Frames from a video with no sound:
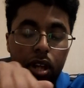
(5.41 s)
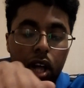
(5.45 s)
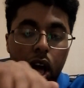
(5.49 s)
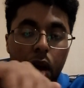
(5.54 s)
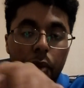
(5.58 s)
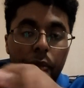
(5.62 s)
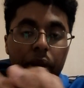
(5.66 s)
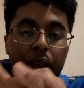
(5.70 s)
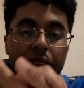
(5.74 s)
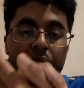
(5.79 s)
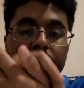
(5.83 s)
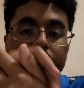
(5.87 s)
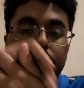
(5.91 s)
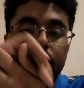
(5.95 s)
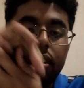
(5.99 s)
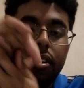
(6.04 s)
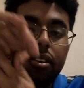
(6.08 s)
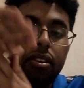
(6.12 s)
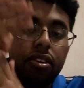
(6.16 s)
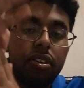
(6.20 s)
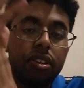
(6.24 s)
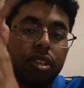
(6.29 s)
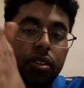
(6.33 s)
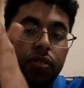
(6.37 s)
I'm
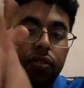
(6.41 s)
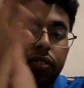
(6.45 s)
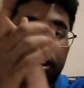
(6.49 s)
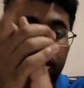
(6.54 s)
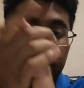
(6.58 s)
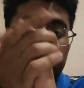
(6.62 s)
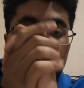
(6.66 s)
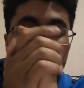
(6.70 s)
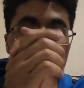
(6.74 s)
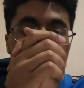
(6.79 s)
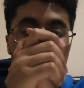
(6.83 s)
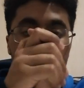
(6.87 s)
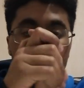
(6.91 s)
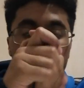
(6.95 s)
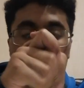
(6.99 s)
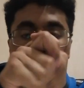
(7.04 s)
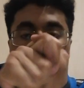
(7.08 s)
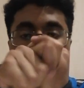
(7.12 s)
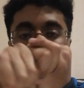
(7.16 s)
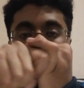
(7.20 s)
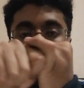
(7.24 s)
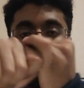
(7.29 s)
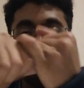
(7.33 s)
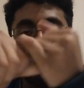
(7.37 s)
18 years of age.
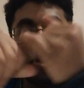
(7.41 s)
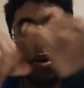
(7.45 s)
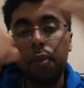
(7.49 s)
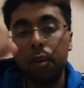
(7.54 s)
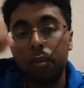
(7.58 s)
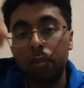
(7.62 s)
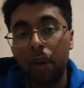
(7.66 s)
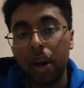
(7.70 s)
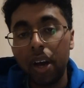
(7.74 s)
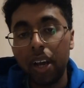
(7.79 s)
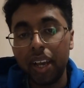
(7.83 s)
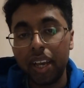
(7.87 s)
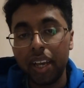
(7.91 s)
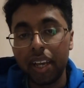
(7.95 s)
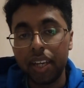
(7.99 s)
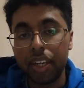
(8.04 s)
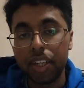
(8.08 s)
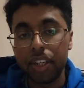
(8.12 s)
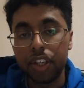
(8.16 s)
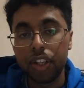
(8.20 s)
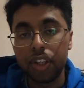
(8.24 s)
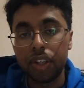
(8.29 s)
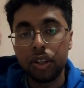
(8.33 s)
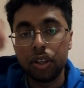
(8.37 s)
People my
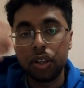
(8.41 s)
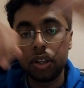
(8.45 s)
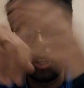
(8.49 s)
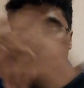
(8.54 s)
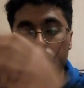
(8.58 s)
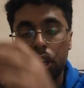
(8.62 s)
age